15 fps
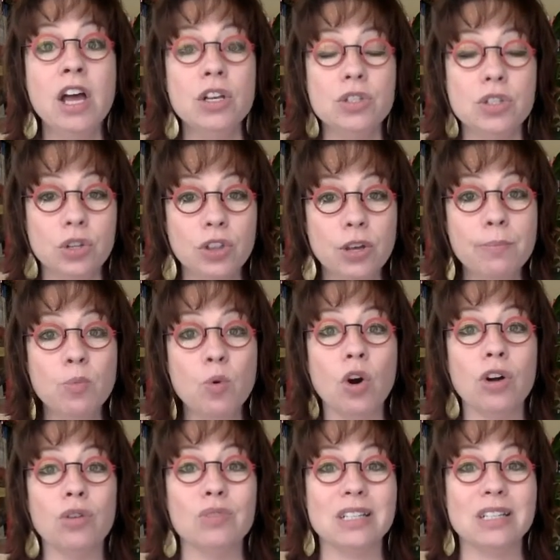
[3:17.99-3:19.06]
So the
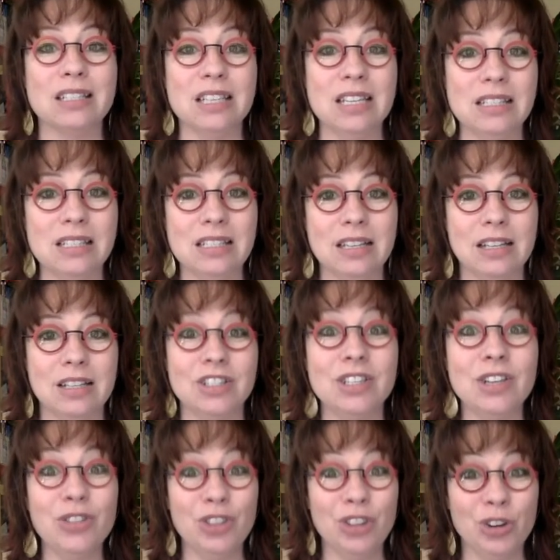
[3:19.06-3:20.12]
more
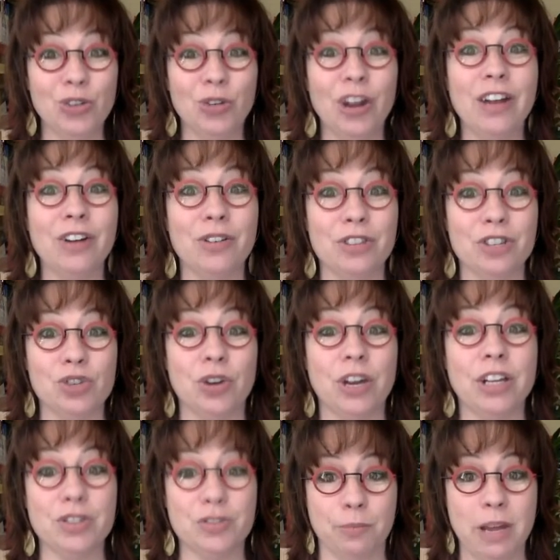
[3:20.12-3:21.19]
resistance, the greater the
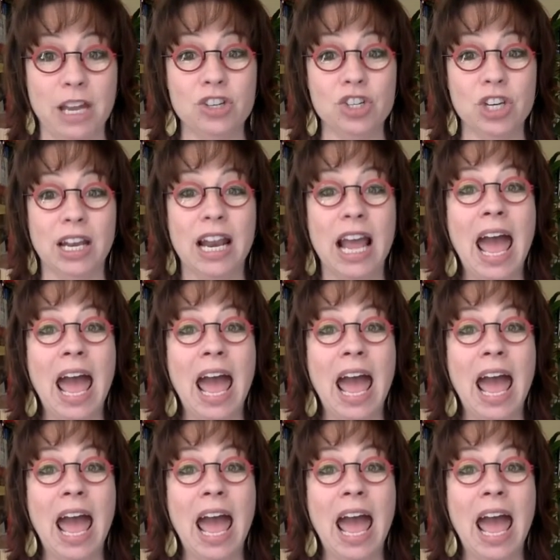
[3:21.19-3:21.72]
transformation.